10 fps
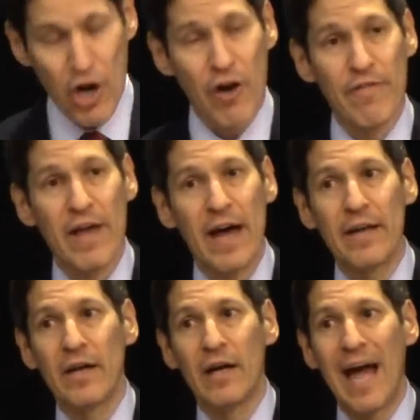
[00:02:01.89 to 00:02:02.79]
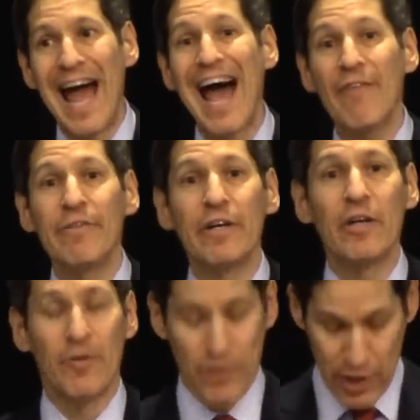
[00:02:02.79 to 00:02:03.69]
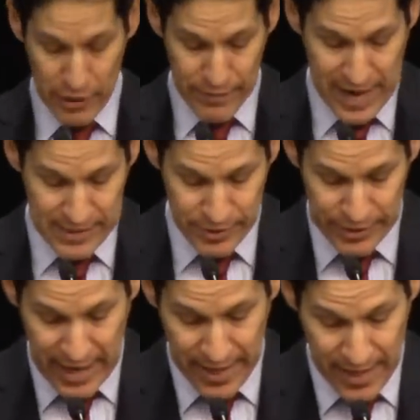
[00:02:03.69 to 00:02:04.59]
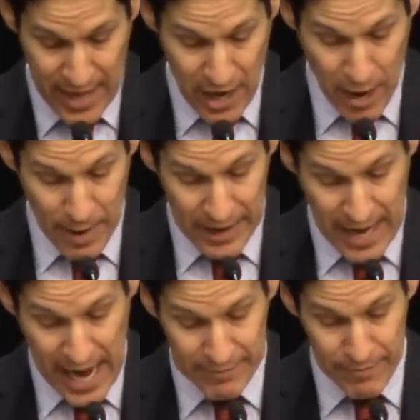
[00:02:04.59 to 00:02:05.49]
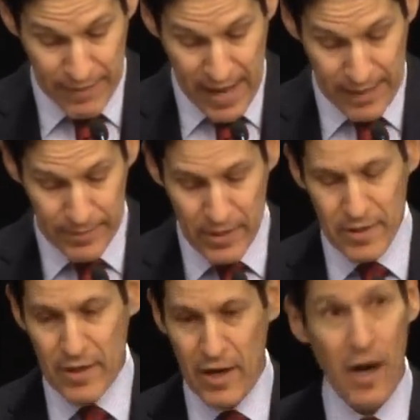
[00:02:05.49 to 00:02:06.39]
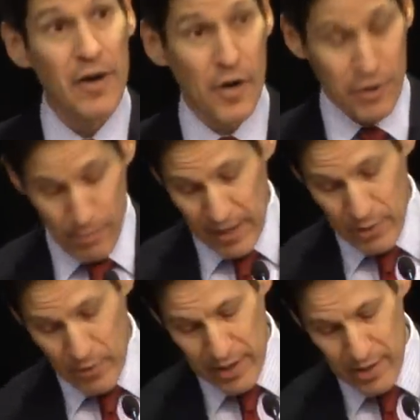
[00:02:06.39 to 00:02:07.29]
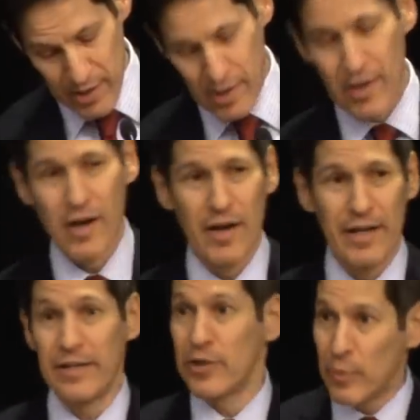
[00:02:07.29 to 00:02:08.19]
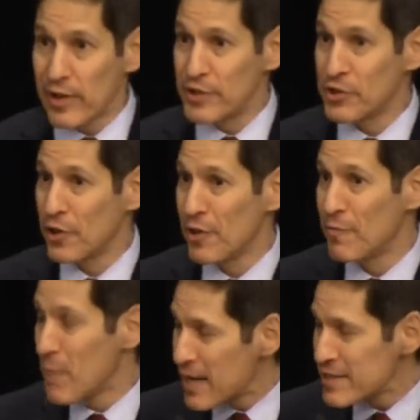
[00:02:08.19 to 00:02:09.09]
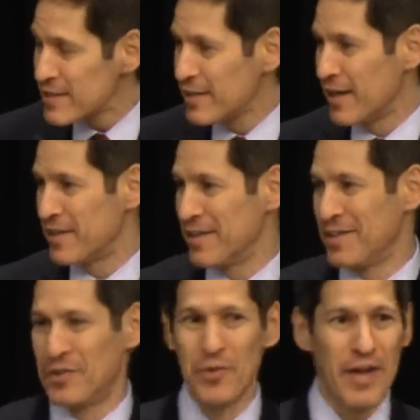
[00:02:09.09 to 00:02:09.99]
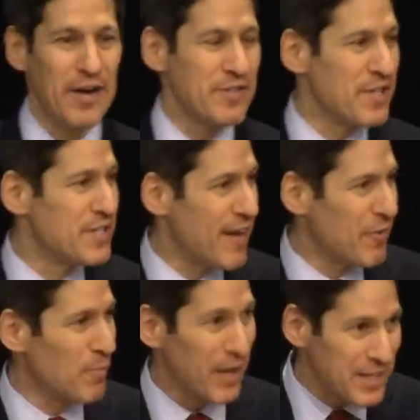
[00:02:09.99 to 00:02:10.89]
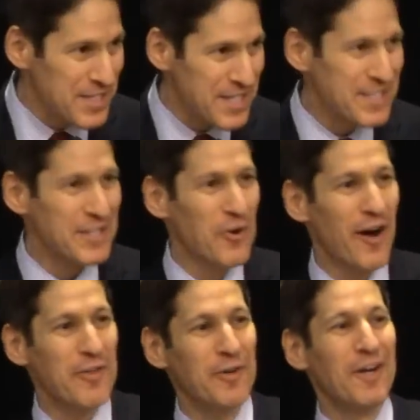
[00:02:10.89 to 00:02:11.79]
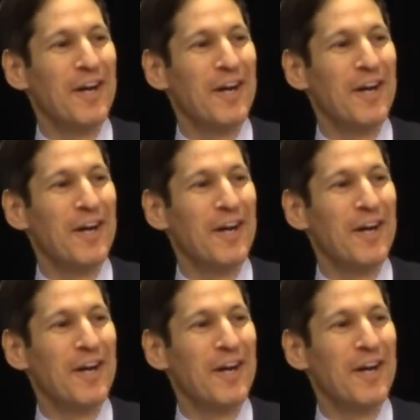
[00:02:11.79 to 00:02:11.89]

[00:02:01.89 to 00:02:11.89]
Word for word: of that uh, halving of cardiovascular death, about half of that uh, an article, by the way, uh, in the New England Journal of Medicine, 2007, by a CDC author.